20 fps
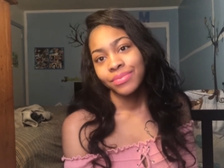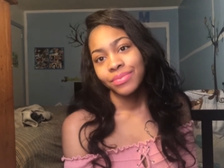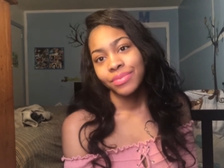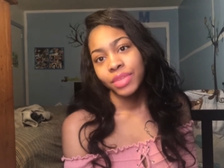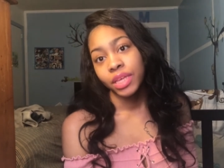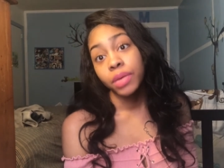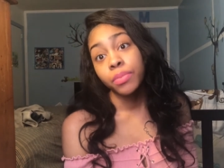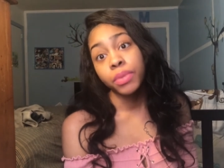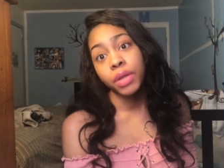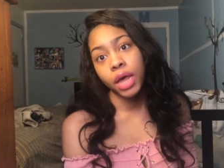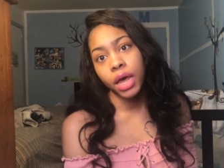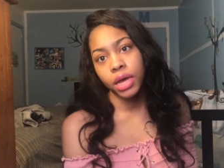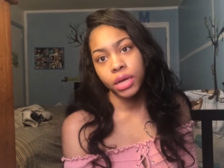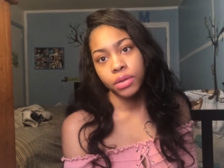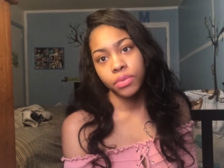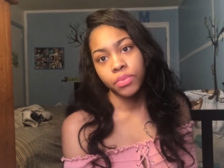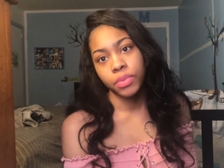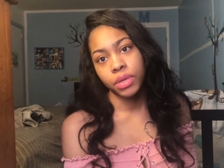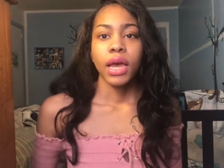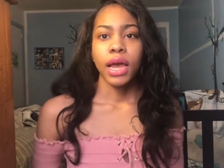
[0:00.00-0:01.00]
He
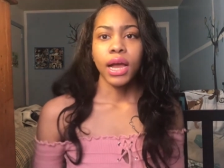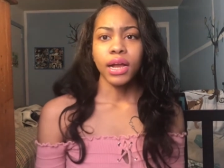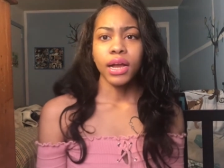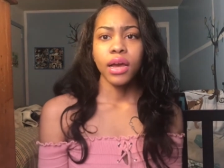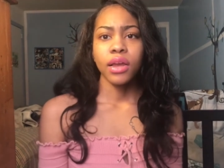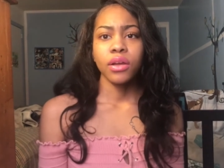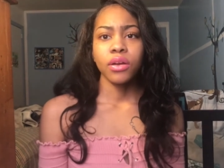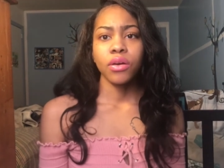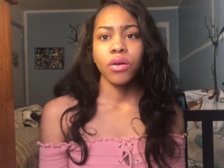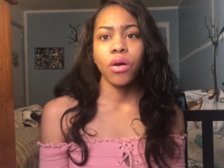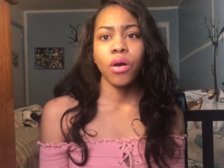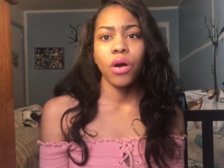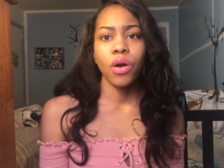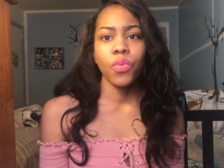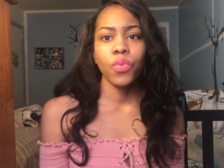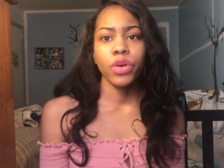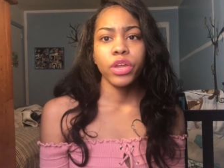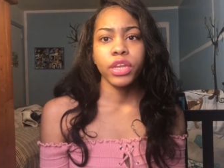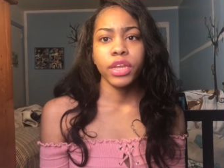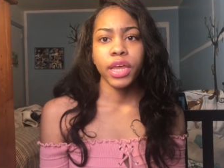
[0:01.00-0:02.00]
blocked me. I got a call
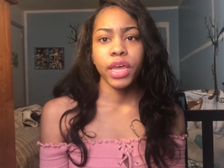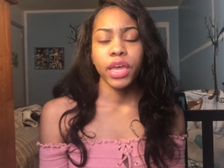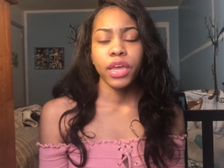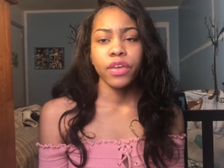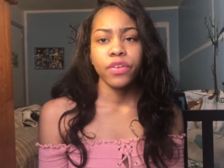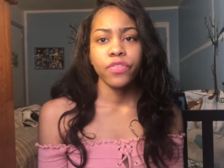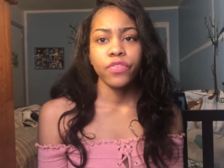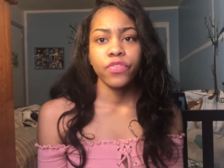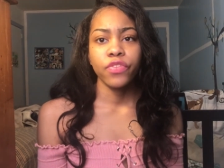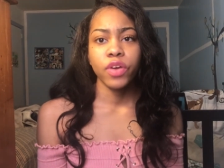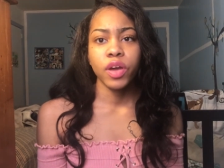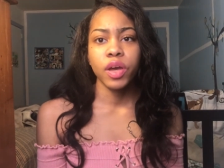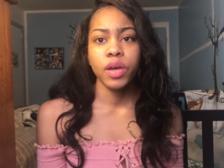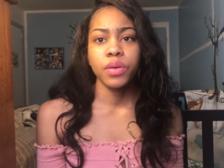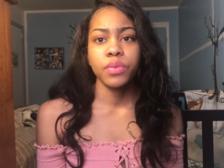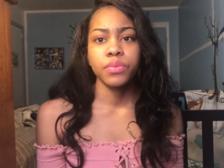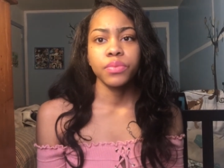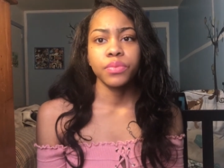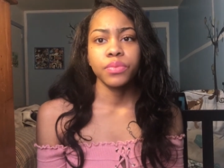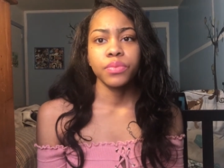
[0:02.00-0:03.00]
one day
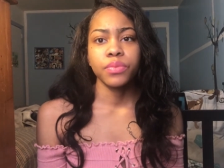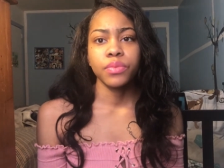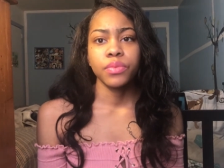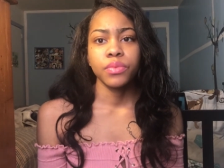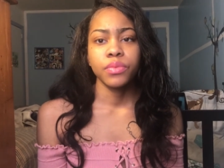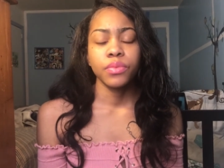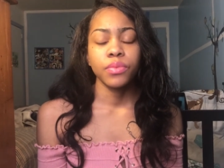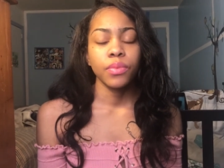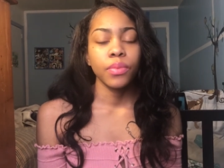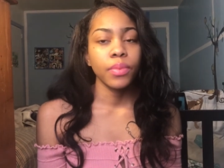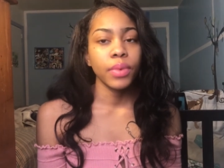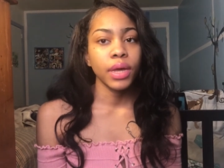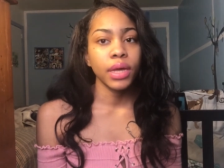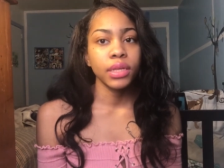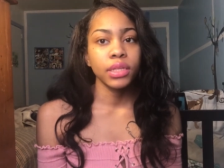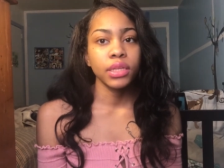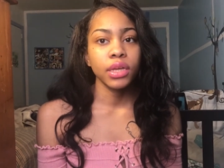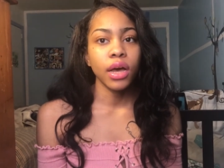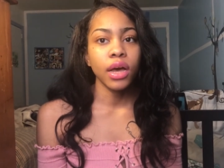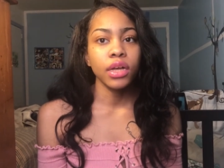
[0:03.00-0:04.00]
from my
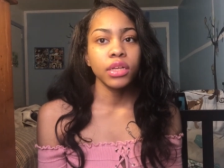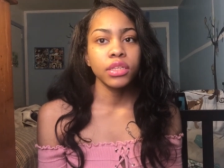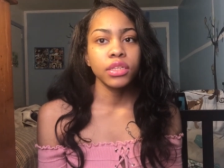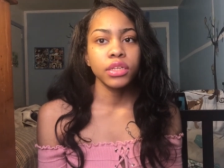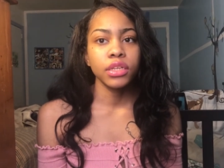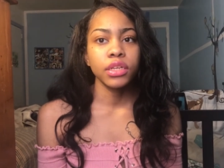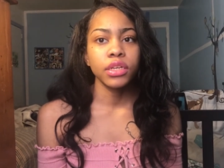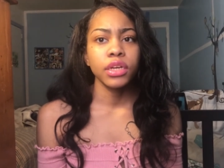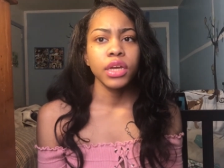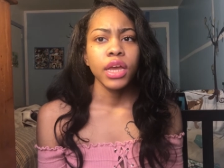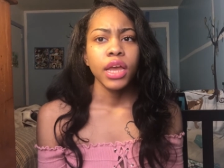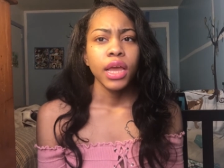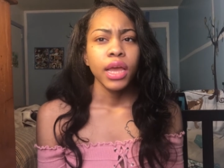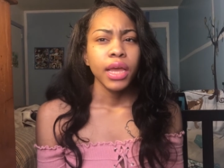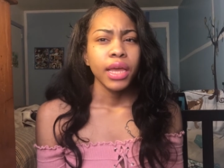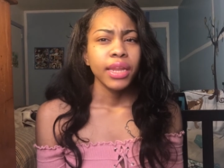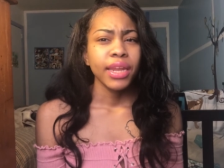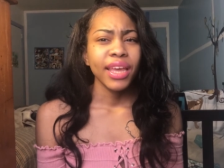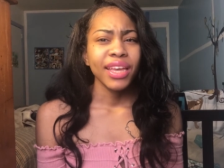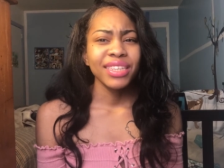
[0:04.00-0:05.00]
doctor.
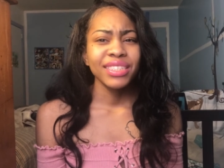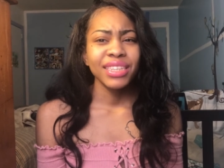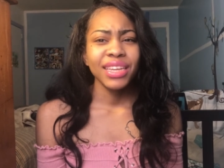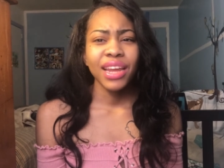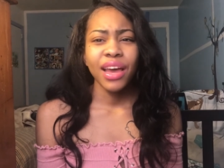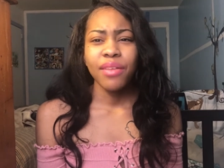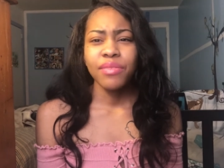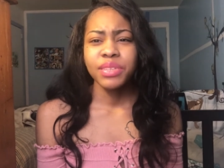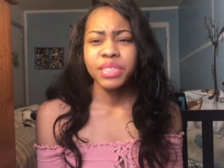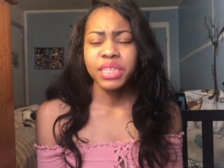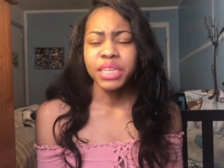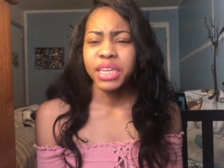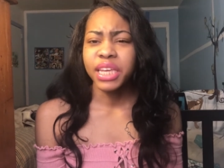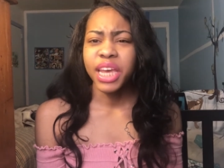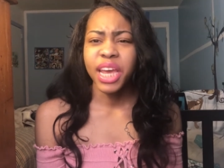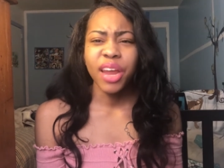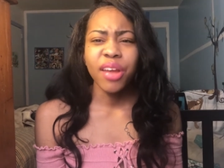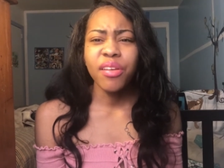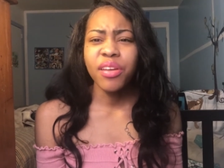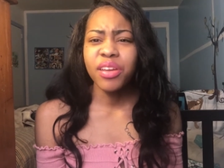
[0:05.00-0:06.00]
They said I was a
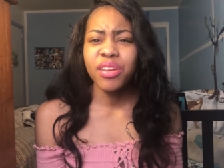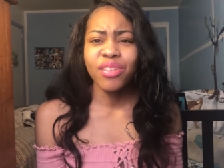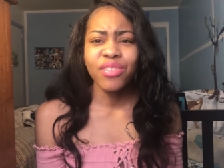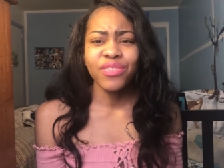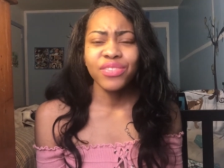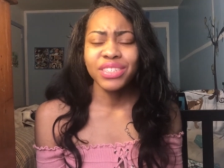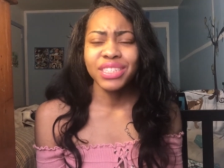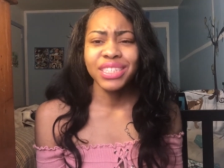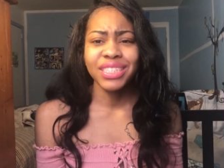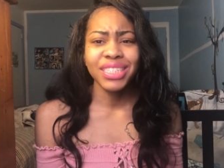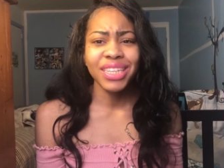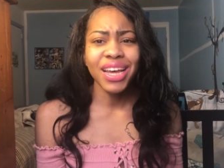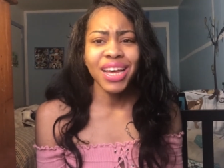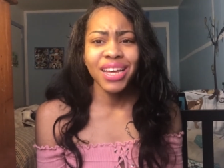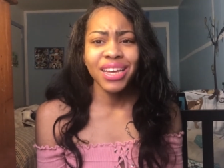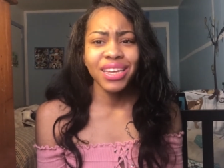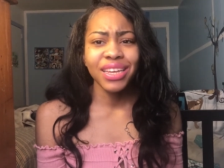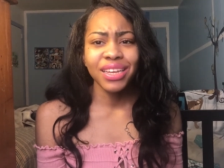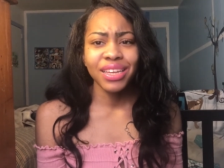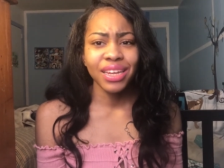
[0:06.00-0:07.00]
carrier for
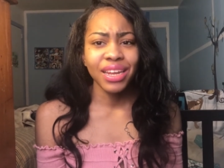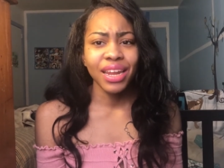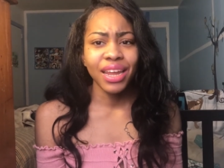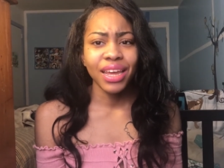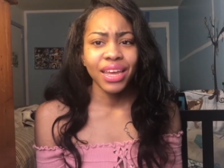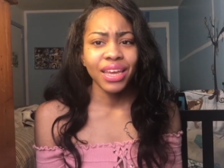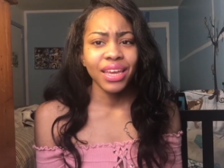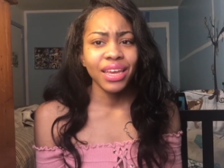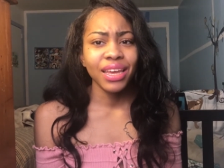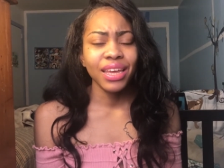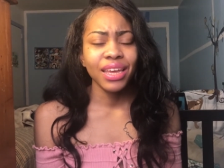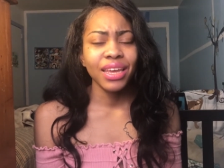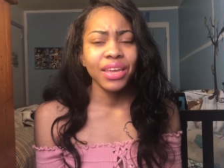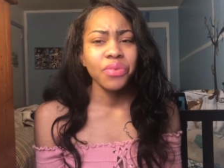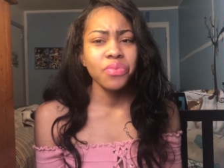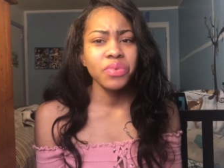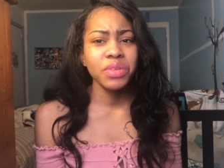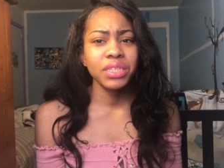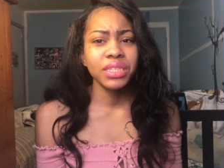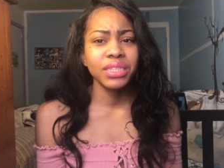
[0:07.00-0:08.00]
something. Like,
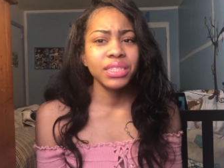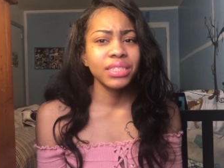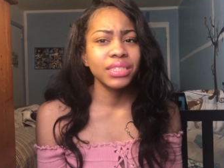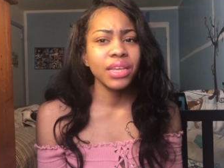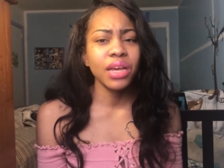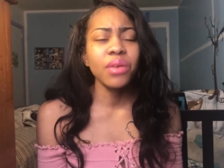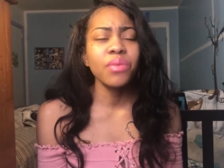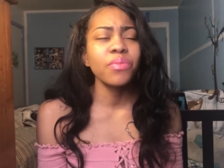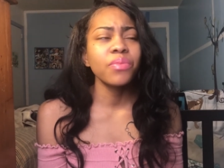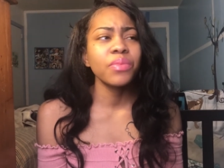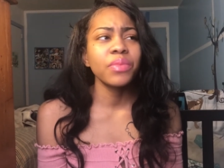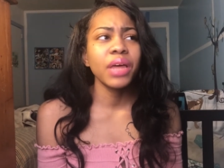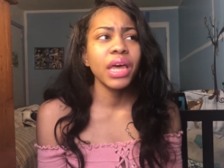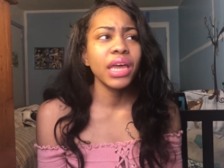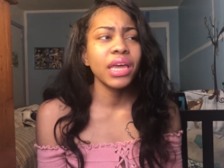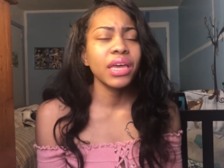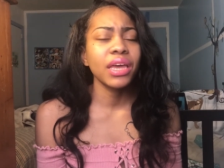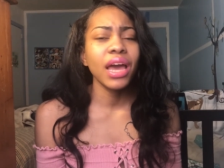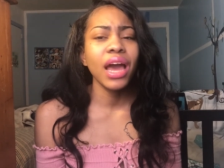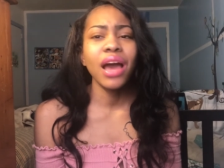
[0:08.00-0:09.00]
it was some,
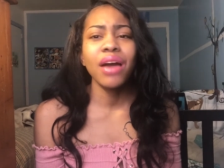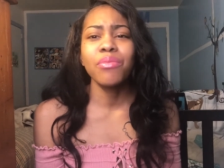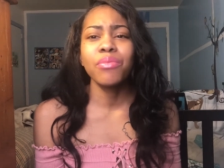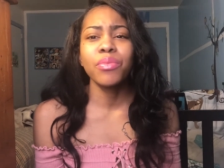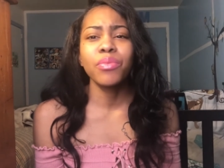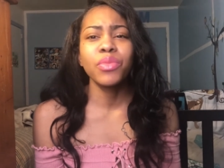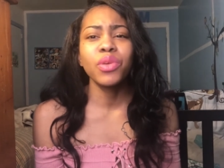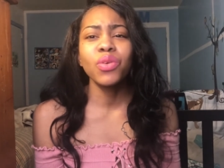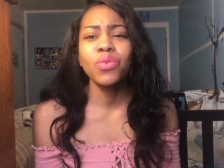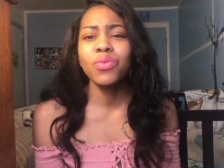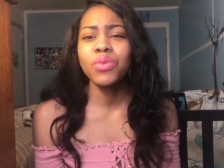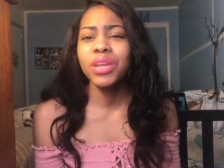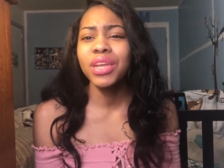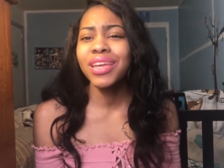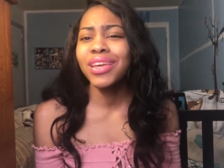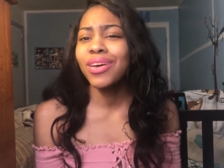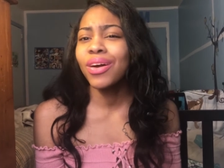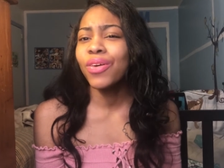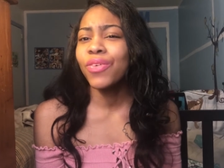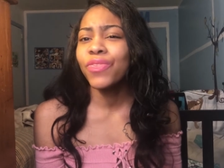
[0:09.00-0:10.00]
like,
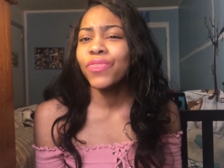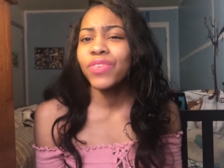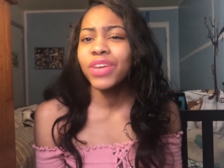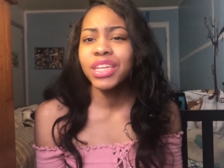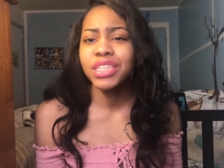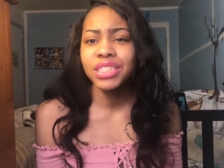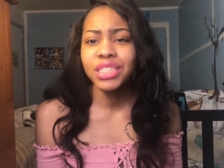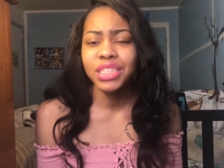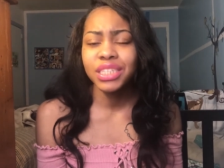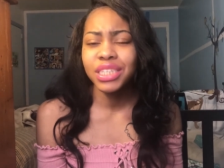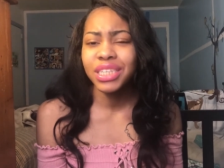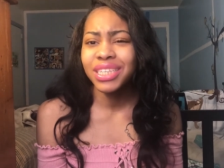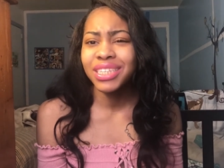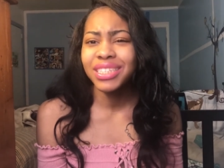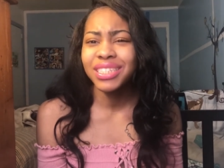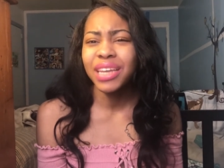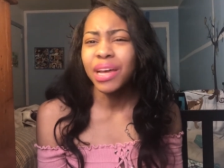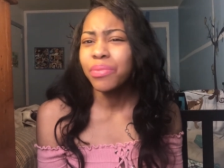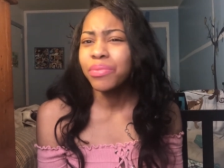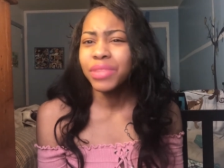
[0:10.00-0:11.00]
immunodiofantasy,
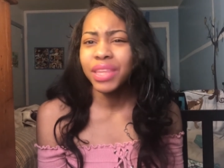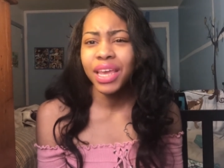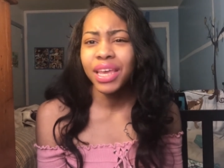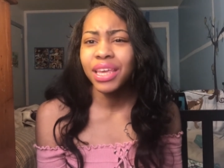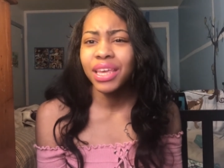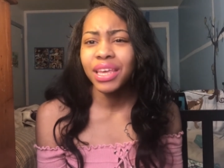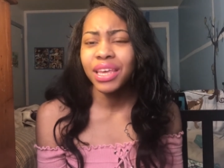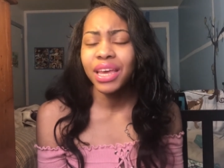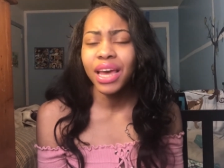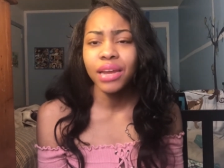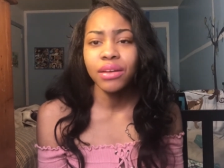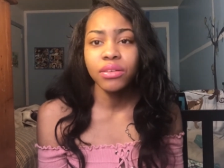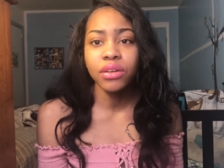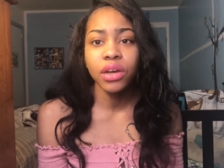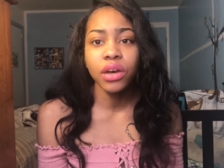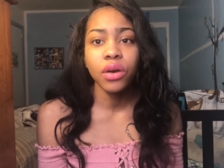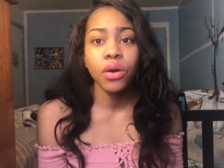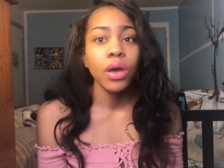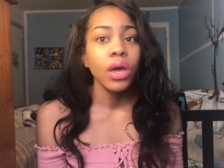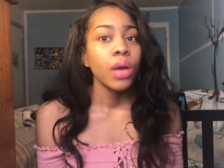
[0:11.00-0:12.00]
something thingy. I don't
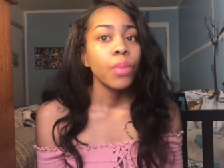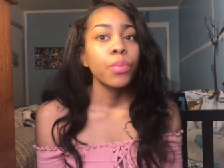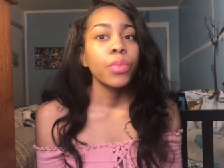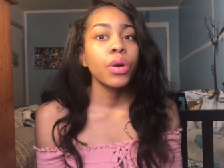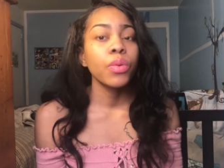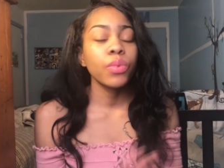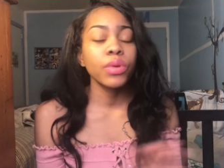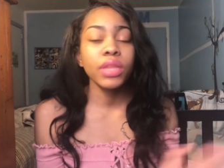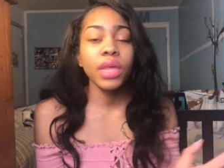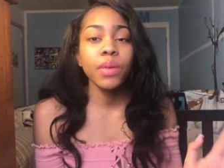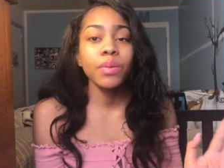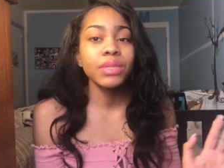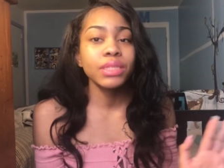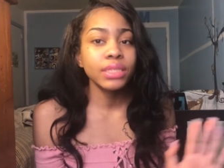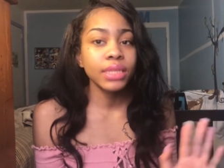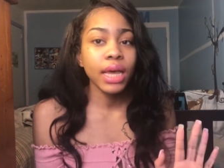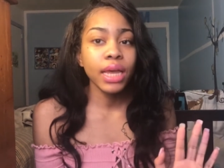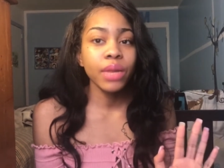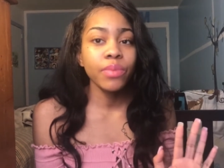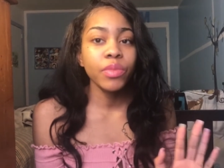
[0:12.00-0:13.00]
know. But what they was
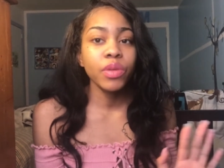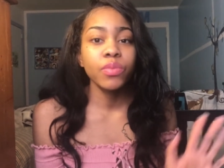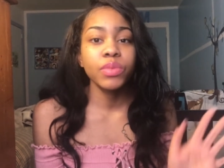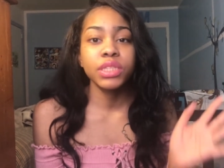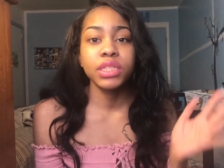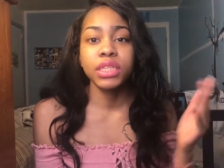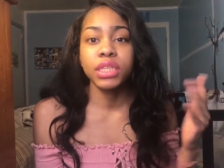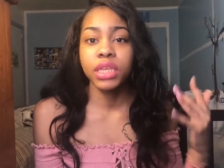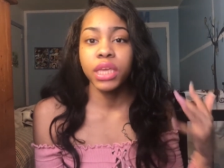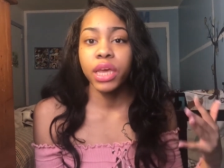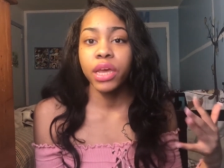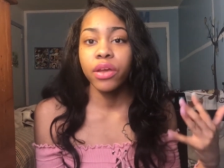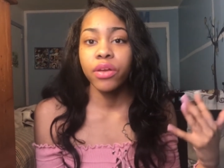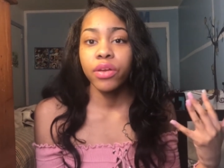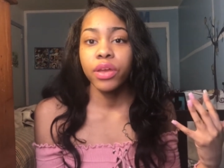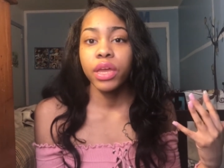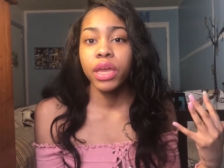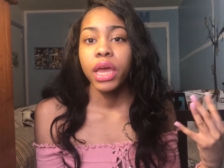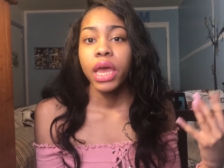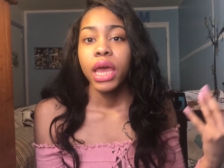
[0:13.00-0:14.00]
telling me was
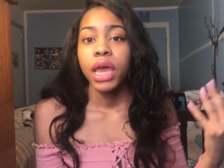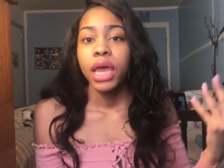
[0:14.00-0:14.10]
scary.